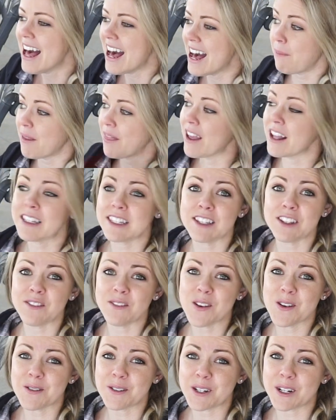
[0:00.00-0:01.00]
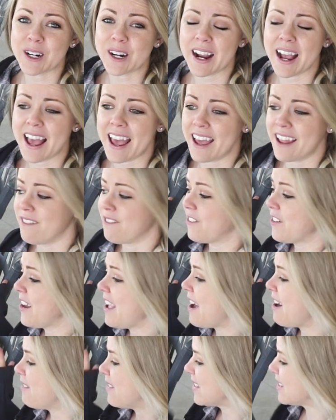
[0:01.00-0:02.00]
But that's in the future, and for
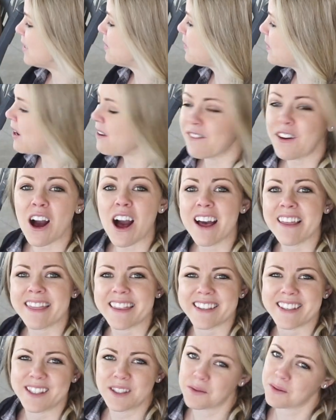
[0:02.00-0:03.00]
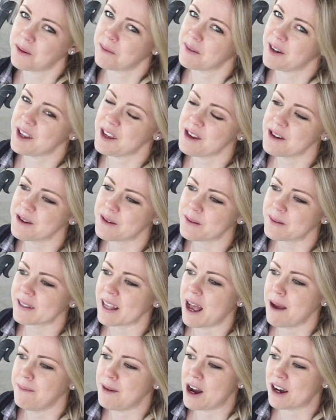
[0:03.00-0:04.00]
now this is what I've got. This is what I'm going to use.
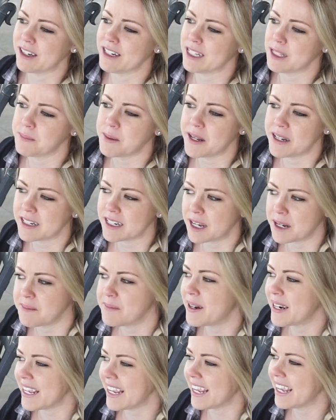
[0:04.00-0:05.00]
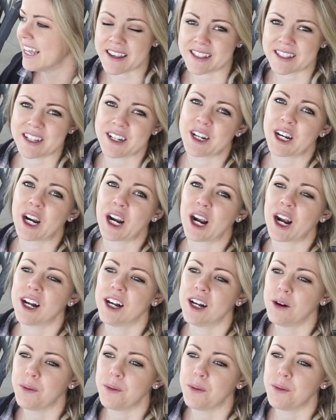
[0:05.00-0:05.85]
I'm not going to spend a ton of money this year.